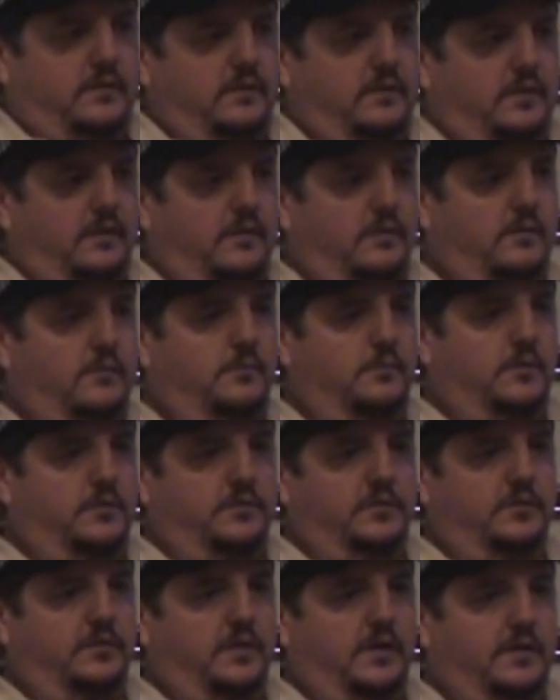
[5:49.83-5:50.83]
you know, well,
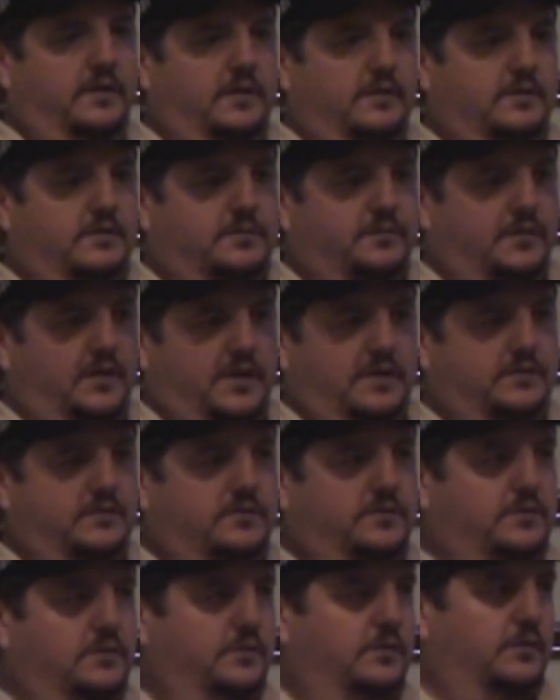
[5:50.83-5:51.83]
you done it as fast
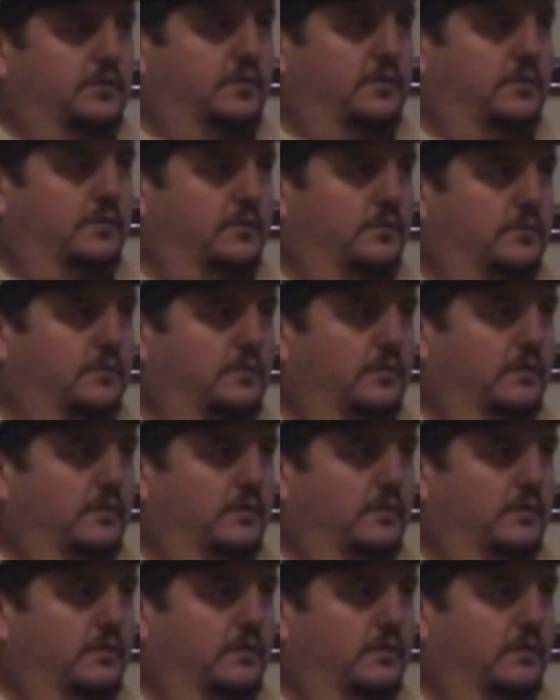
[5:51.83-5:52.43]
as you could do